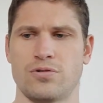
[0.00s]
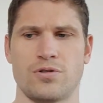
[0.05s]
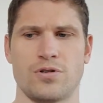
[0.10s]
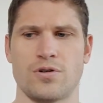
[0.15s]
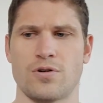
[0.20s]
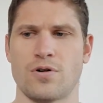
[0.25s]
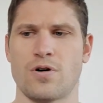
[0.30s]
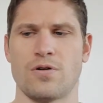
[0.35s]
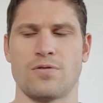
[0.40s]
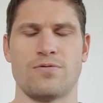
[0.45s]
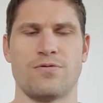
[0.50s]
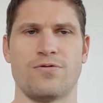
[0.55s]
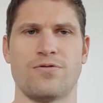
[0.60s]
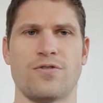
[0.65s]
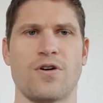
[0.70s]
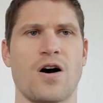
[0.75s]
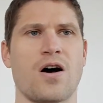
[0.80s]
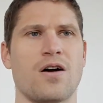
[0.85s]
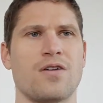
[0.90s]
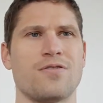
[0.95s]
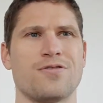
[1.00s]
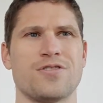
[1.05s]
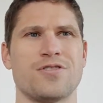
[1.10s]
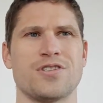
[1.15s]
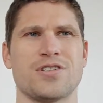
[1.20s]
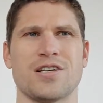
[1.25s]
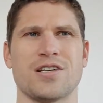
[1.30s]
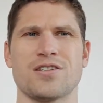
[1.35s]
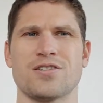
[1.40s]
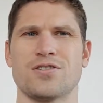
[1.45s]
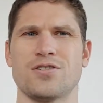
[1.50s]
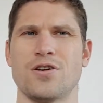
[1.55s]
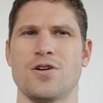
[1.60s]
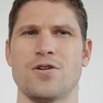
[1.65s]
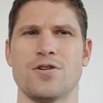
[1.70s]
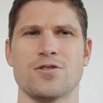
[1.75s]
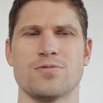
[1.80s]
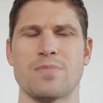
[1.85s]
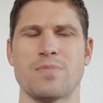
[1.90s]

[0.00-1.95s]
God, 5-6 years,